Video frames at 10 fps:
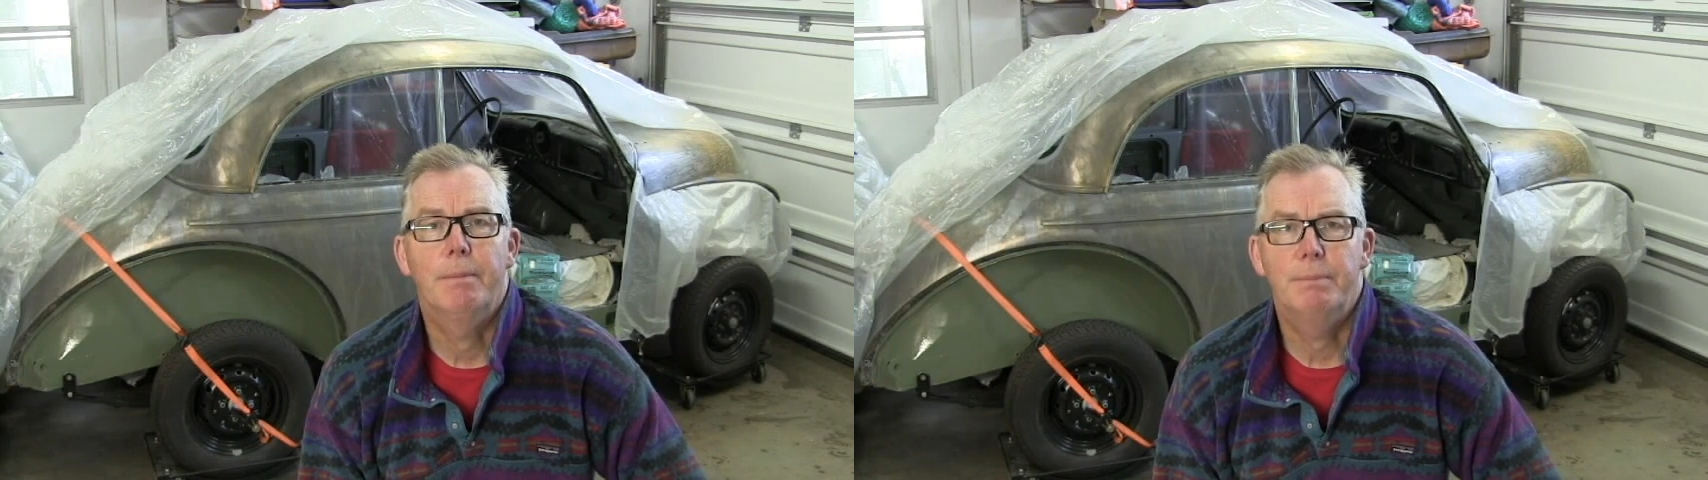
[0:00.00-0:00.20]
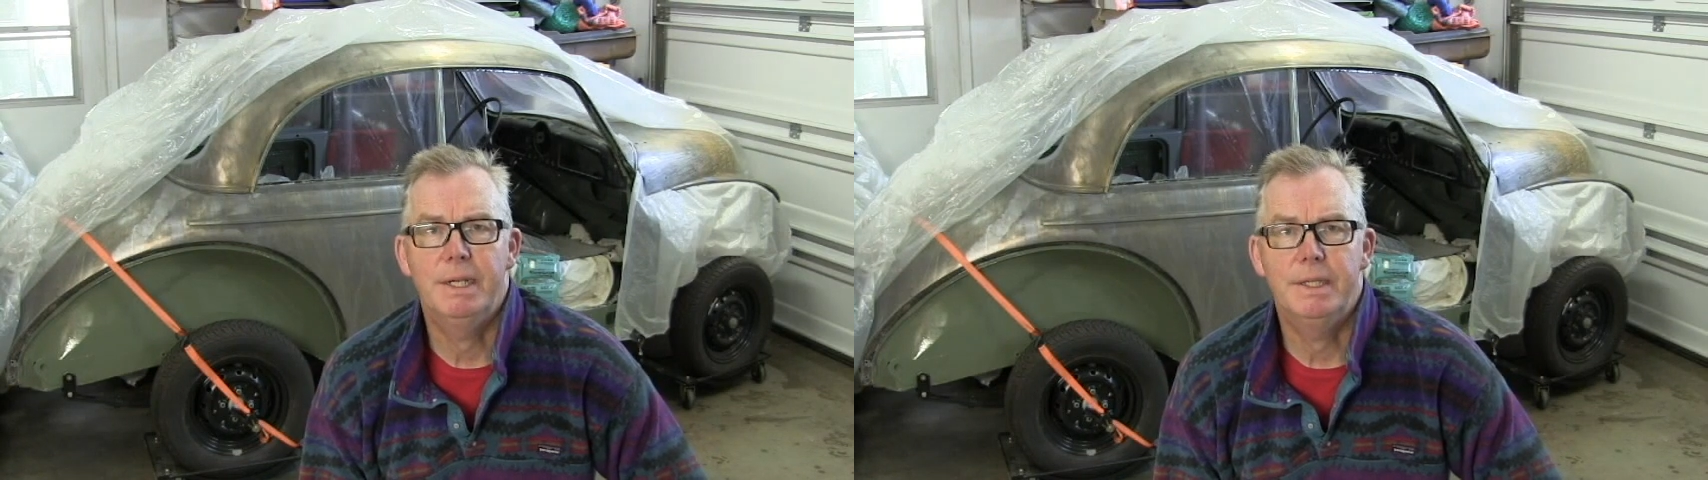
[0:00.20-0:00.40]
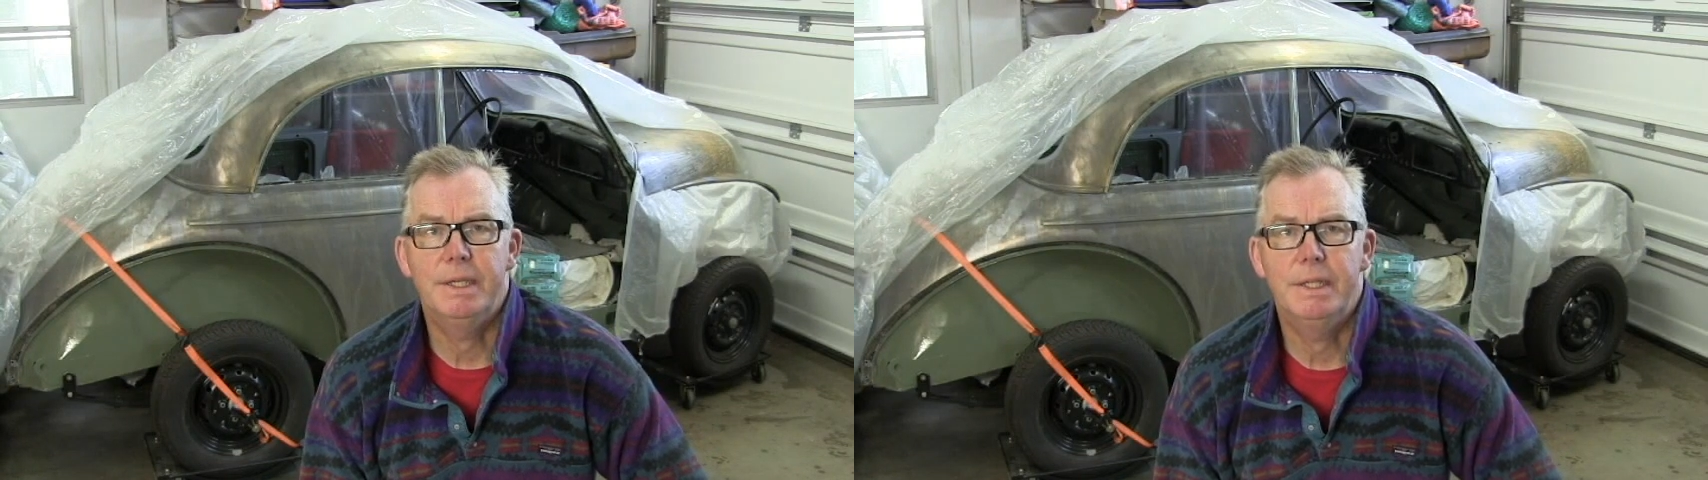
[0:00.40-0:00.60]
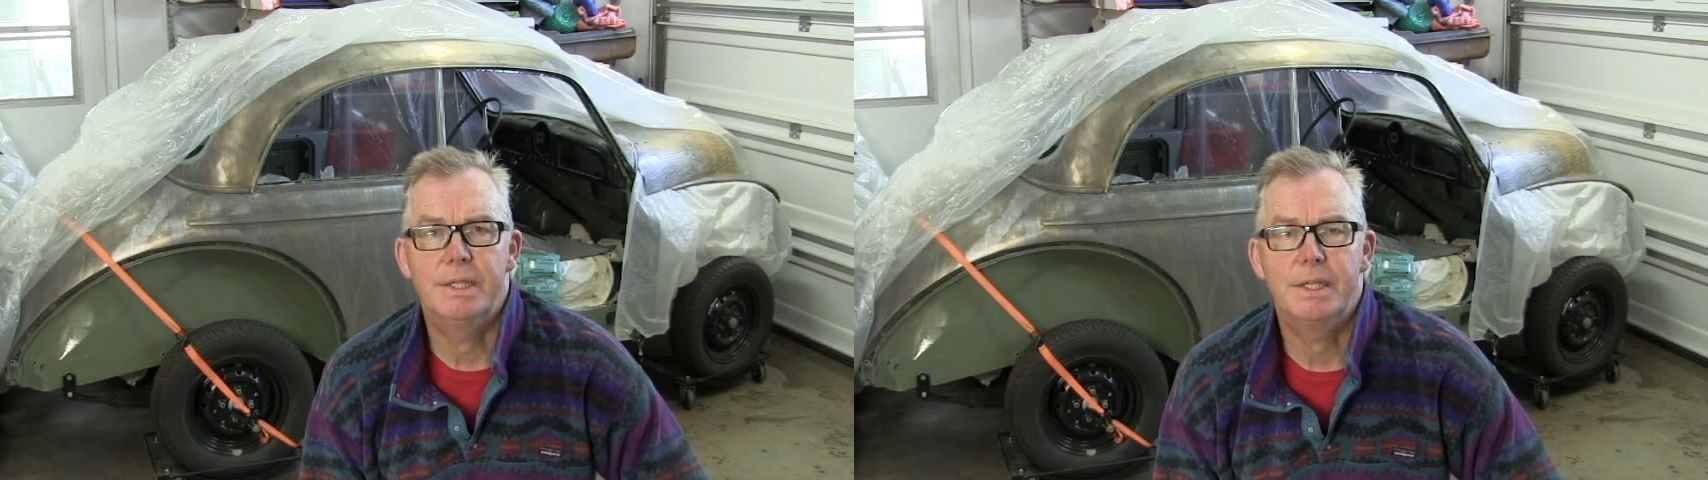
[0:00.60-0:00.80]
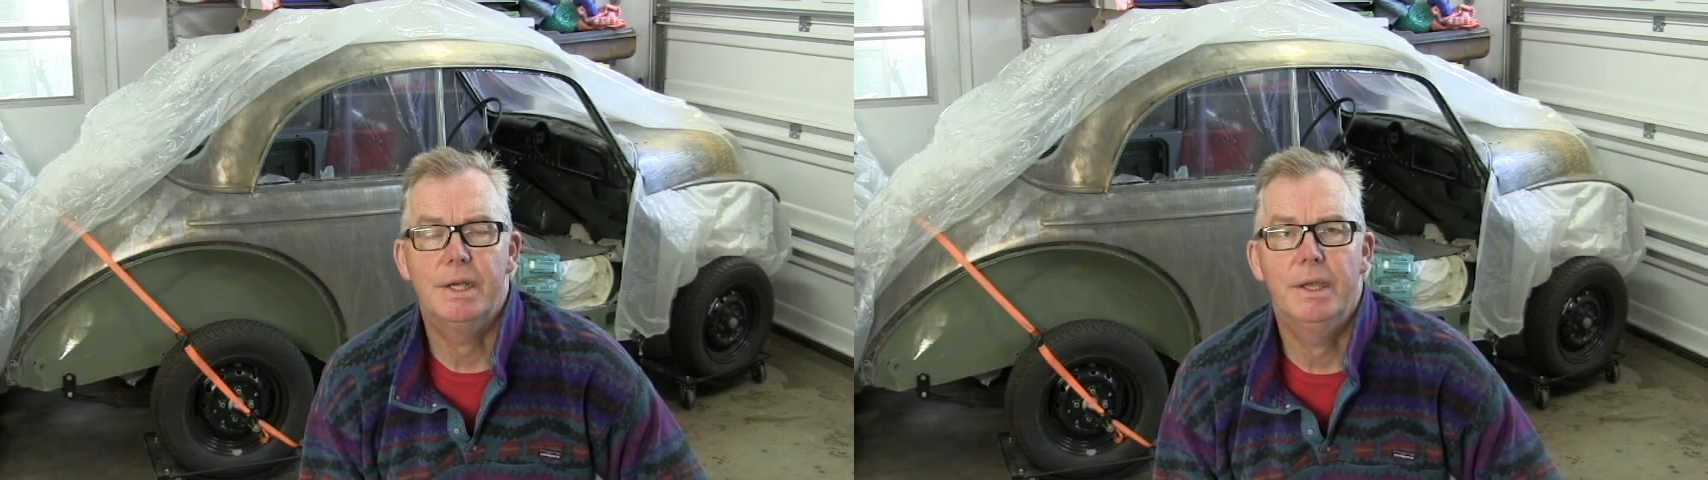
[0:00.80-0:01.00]
painted the
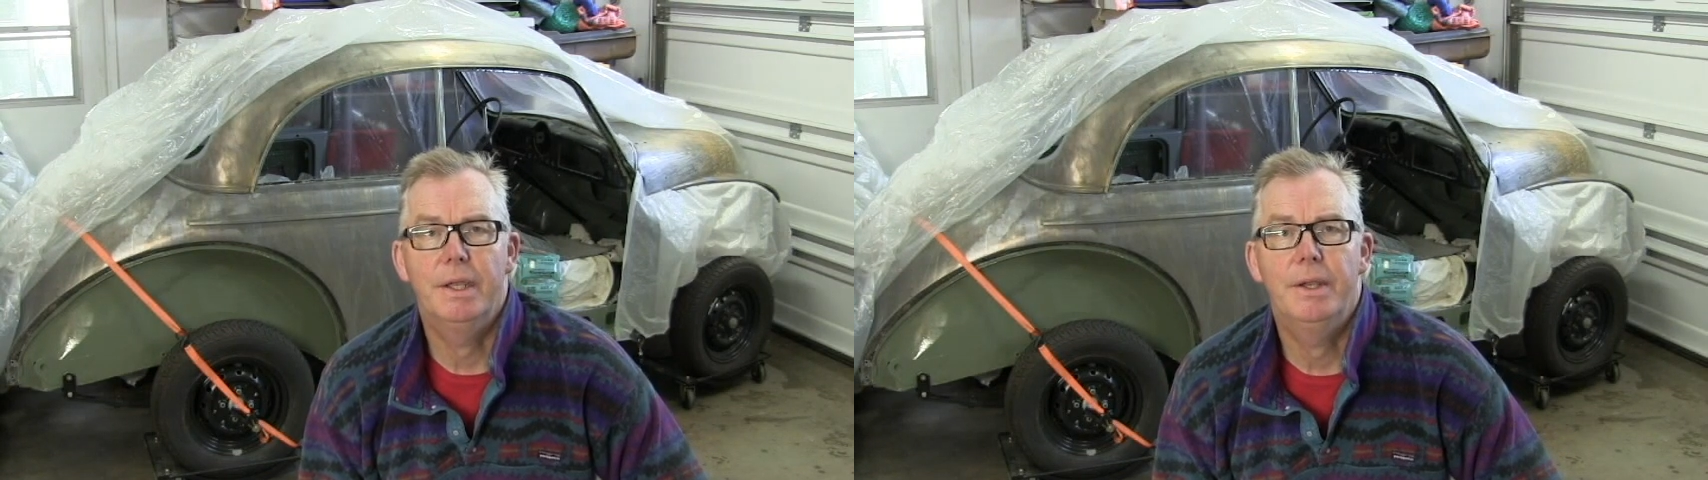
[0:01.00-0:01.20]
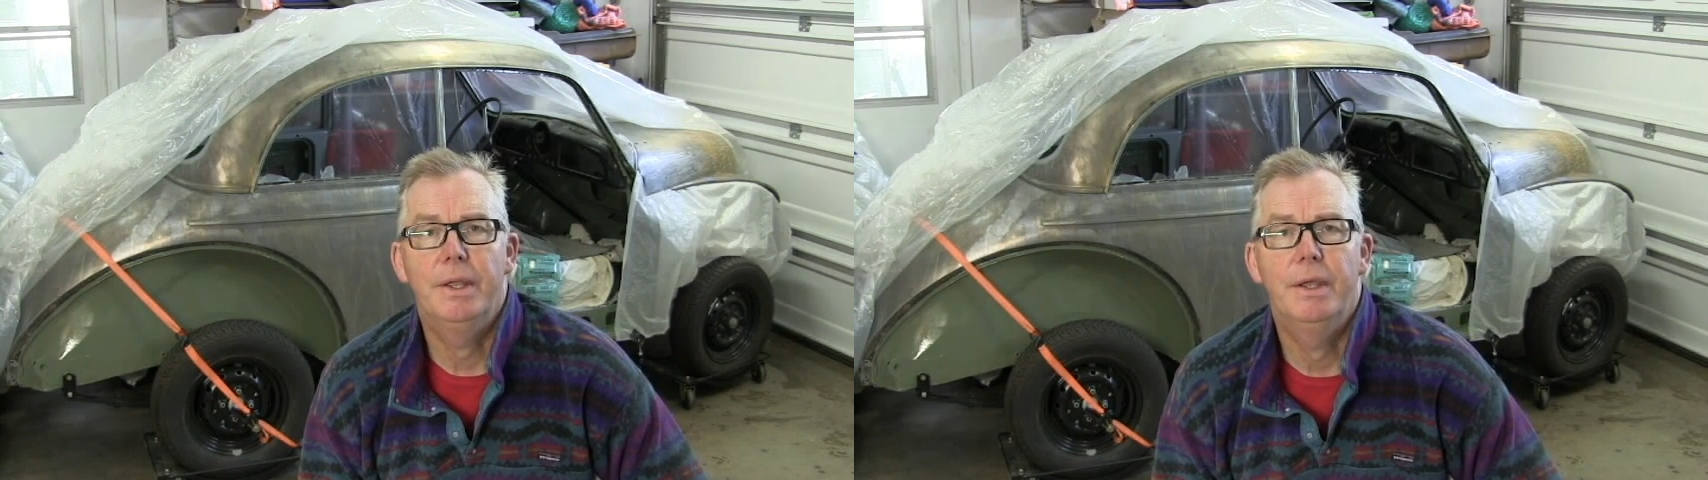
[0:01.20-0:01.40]
inside,